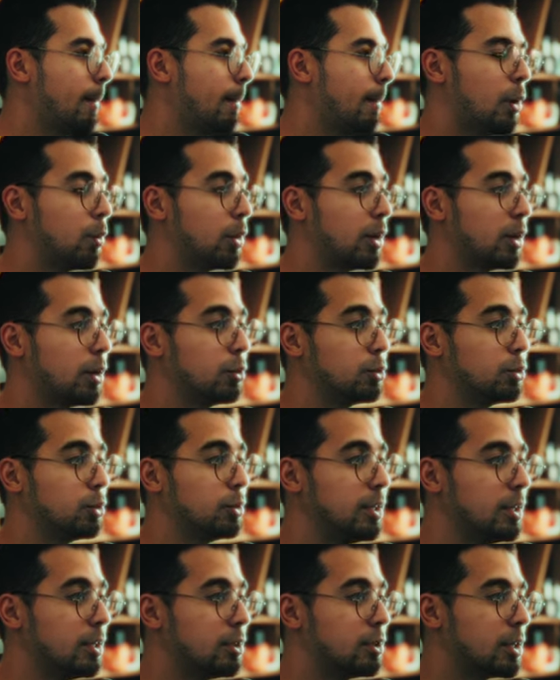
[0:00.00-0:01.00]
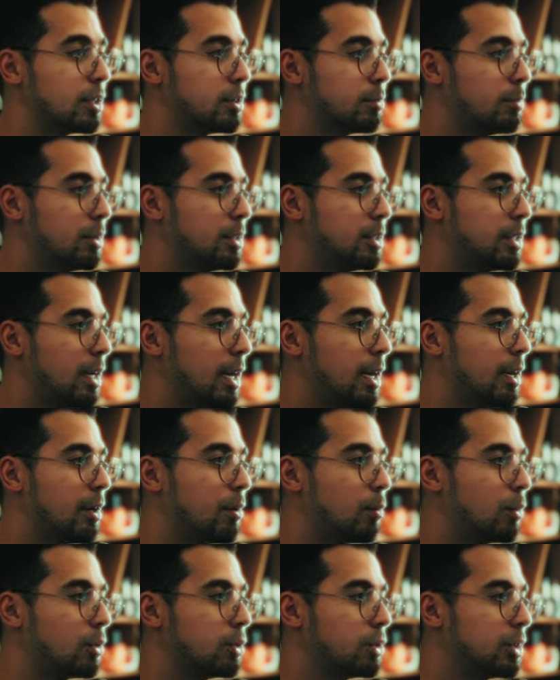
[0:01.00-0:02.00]
And we're gonna go to the adjustments,
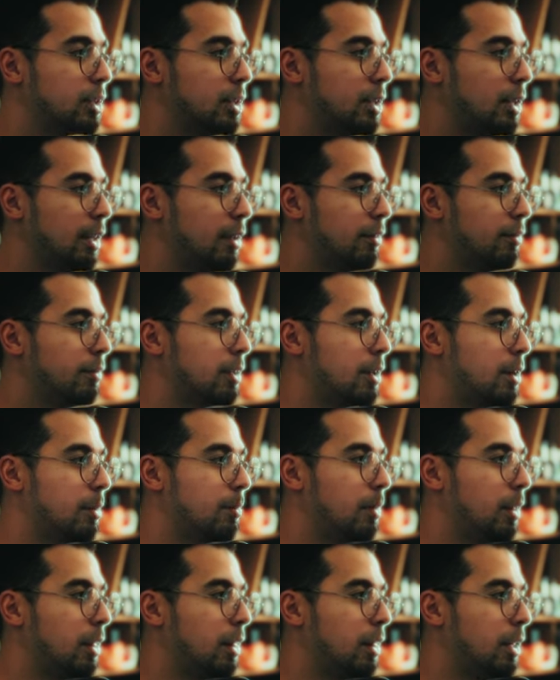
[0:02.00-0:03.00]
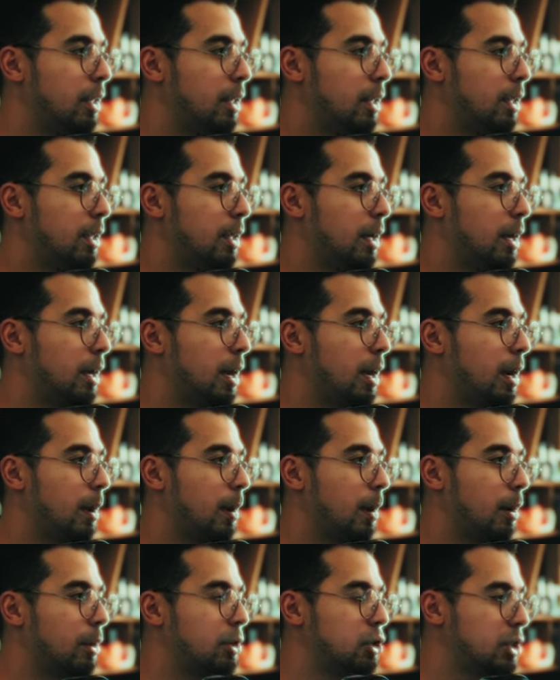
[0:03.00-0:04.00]
and we're just gonna lift up the
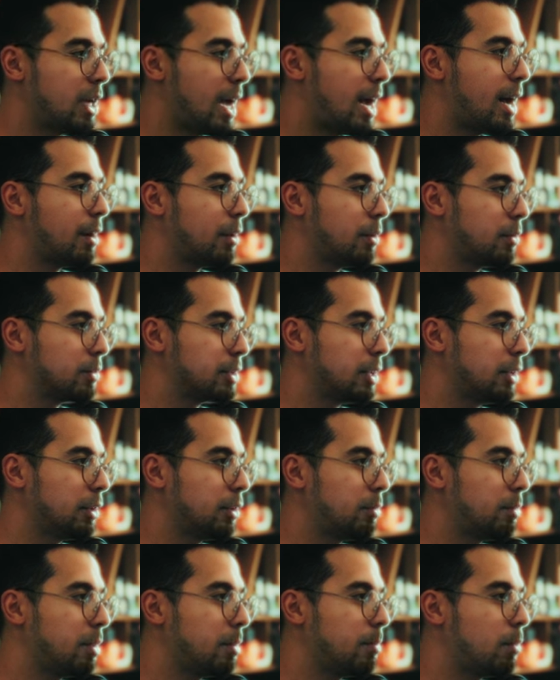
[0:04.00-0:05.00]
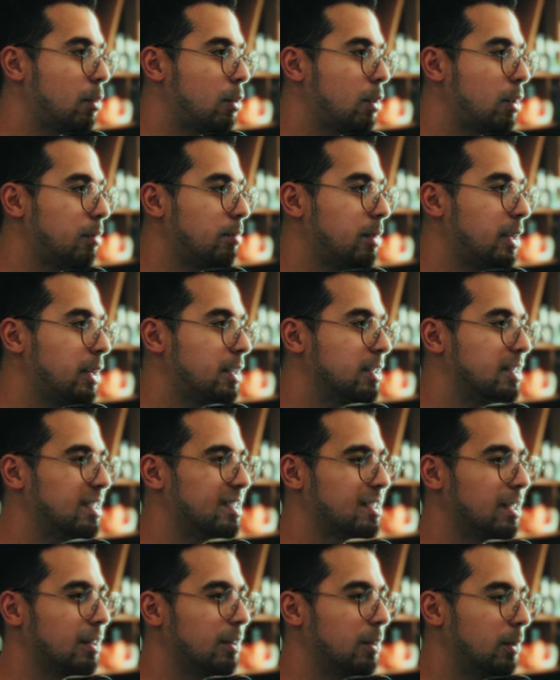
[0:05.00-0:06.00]
shadows a little bit more because
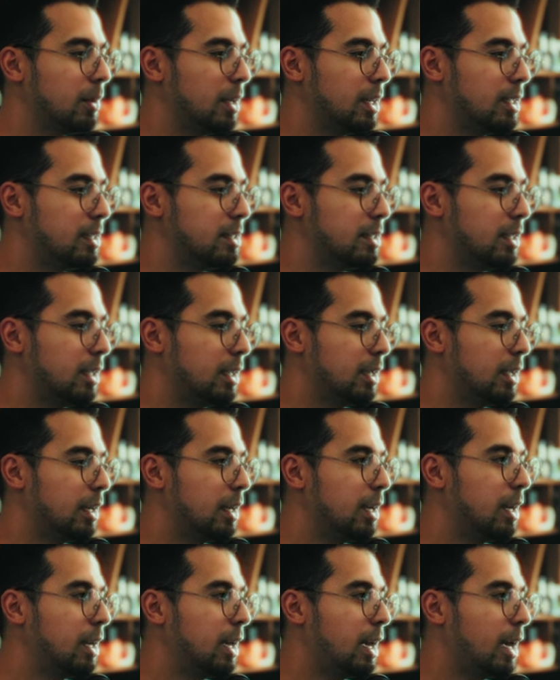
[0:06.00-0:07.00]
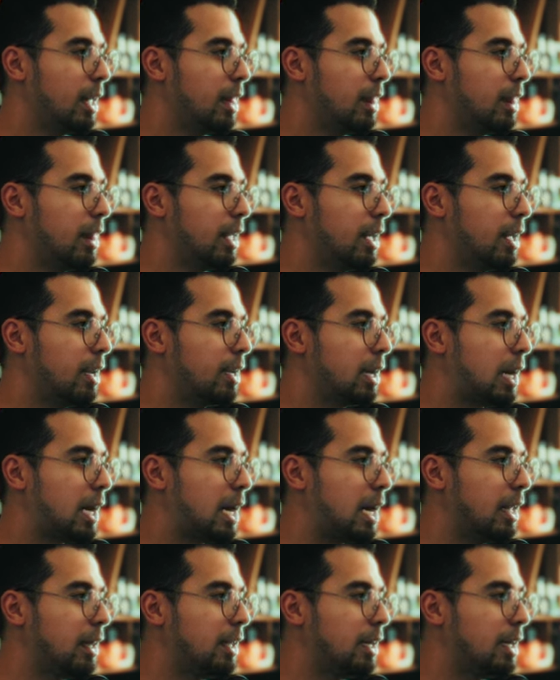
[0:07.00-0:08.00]
it's a low light scene. And then the
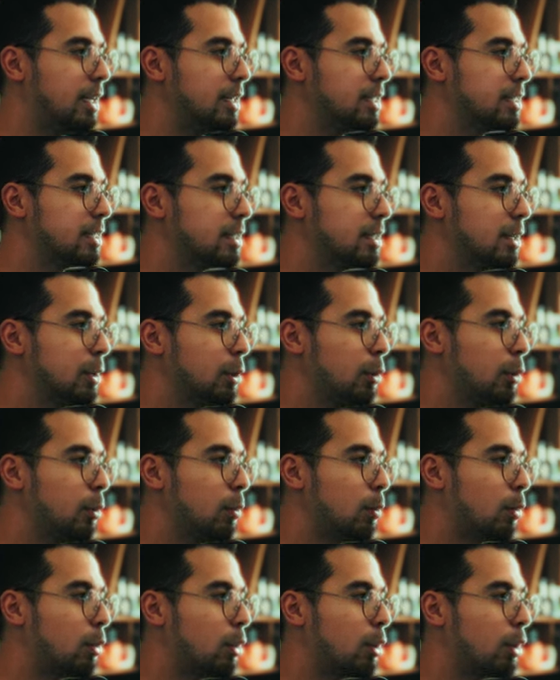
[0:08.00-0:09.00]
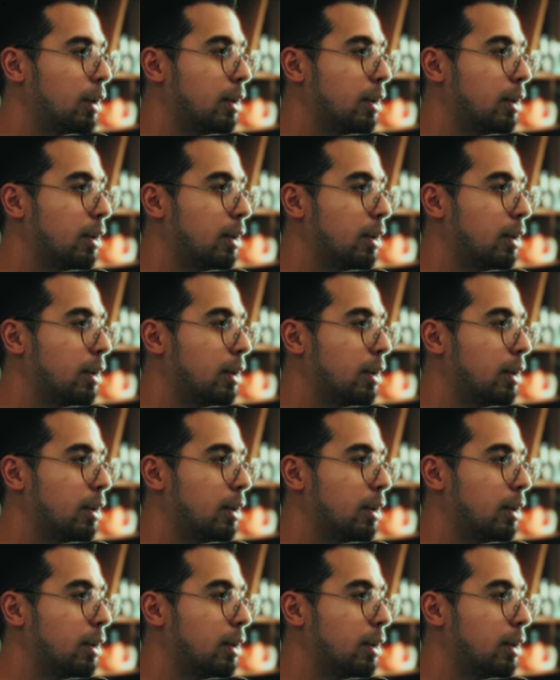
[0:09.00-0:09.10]
highlights, we're